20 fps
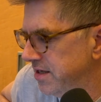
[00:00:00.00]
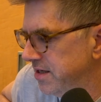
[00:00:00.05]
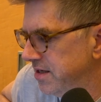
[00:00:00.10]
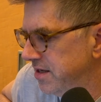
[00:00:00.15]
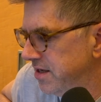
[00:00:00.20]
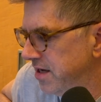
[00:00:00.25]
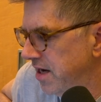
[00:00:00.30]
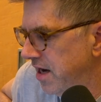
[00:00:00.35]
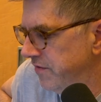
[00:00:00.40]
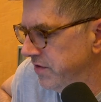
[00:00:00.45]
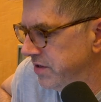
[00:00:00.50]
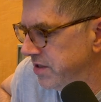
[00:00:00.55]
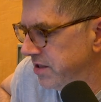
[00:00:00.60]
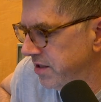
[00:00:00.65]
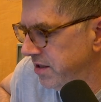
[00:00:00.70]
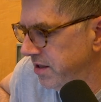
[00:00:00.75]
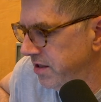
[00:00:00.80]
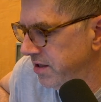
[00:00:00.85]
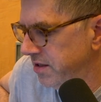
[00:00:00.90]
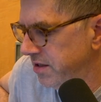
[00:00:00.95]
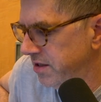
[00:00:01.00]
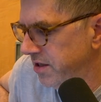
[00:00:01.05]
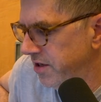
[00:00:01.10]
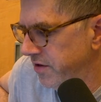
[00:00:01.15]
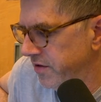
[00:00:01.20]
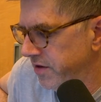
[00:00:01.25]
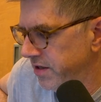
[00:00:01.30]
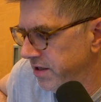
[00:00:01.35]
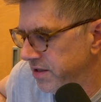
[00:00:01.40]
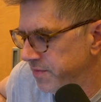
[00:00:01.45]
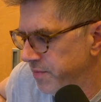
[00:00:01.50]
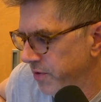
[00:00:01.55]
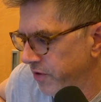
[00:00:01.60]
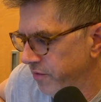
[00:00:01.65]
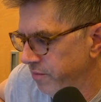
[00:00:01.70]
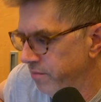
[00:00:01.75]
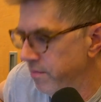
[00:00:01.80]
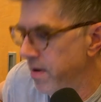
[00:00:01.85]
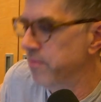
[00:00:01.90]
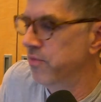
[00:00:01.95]
obviously, you know, he's
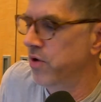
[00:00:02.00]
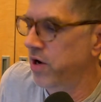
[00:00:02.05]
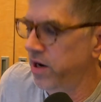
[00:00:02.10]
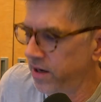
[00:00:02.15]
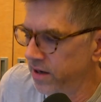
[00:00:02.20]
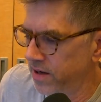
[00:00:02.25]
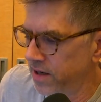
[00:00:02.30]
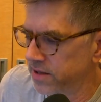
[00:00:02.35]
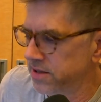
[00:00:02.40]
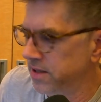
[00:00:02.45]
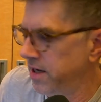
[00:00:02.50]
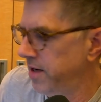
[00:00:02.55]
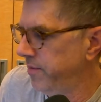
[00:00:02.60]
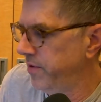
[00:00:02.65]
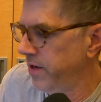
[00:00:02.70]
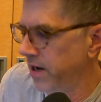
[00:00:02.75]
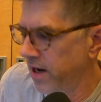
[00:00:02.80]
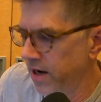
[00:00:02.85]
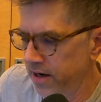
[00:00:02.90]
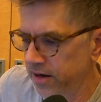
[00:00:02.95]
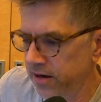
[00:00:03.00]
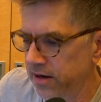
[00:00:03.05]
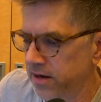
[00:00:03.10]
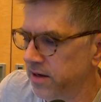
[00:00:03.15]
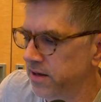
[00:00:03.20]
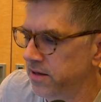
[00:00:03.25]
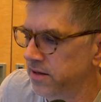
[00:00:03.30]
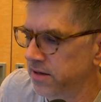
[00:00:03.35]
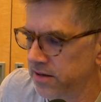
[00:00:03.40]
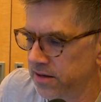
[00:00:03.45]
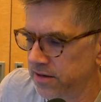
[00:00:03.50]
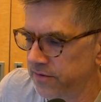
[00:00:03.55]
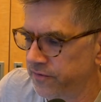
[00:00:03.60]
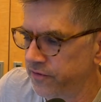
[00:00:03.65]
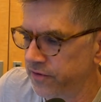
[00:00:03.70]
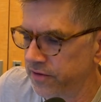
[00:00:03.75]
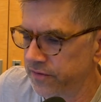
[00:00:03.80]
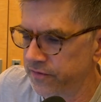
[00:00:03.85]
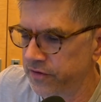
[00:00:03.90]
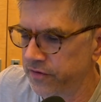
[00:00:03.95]
building memory as an API
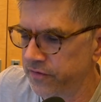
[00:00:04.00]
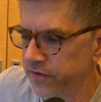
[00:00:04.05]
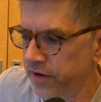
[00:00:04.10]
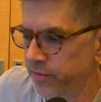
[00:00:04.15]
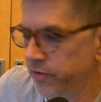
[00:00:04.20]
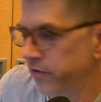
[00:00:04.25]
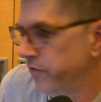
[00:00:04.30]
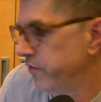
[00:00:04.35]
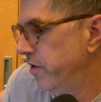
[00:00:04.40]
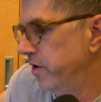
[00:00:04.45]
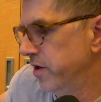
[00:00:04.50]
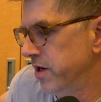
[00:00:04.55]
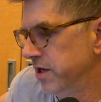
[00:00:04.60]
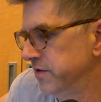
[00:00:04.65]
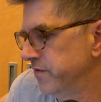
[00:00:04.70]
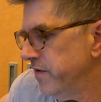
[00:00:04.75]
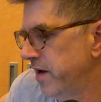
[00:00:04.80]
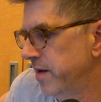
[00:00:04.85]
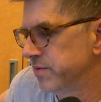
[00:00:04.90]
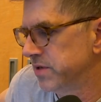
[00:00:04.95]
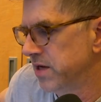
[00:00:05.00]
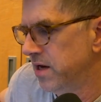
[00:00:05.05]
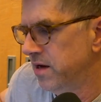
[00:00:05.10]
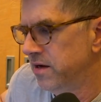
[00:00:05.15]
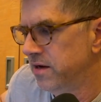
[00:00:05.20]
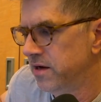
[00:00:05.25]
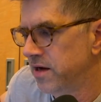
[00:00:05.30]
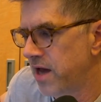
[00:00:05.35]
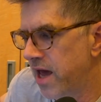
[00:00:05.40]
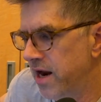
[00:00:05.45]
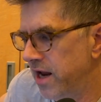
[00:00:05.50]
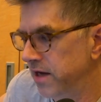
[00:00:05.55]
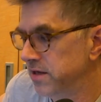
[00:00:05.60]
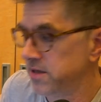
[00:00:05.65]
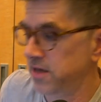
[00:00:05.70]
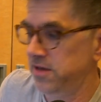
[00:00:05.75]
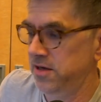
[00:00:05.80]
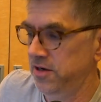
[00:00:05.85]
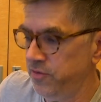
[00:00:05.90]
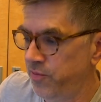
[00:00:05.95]
for developers for all kinds of apps. And I
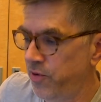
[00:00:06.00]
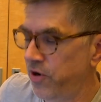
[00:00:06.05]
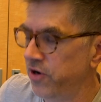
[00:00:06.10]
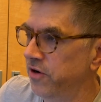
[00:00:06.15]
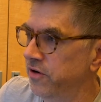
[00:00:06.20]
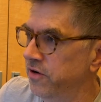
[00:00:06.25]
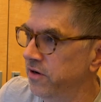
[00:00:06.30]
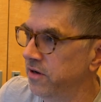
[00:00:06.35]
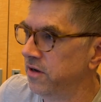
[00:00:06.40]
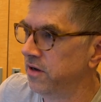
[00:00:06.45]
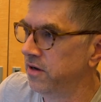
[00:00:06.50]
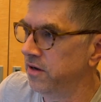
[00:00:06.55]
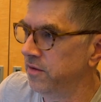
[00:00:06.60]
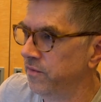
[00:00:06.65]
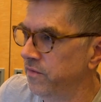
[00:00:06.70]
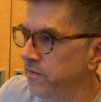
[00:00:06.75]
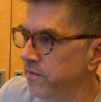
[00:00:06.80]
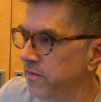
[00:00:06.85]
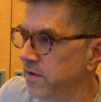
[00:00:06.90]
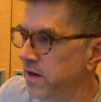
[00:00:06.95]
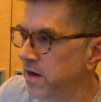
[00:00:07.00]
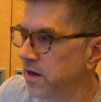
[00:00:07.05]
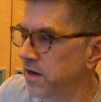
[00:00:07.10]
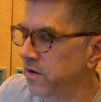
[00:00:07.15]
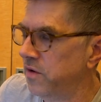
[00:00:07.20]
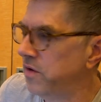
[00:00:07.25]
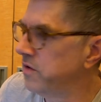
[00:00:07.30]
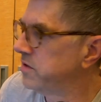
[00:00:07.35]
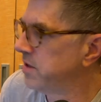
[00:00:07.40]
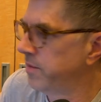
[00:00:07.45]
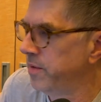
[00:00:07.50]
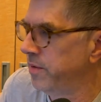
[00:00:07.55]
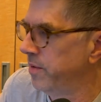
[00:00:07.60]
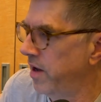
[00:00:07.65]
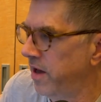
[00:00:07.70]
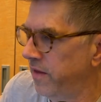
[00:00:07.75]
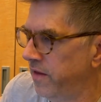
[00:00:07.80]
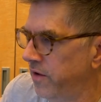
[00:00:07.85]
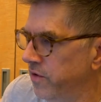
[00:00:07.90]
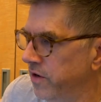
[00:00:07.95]
saw that you partnered. Tell me about
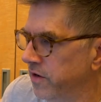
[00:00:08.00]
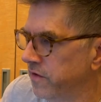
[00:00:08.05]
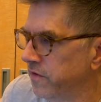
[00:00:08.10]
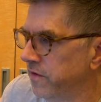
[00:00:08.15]
how that works.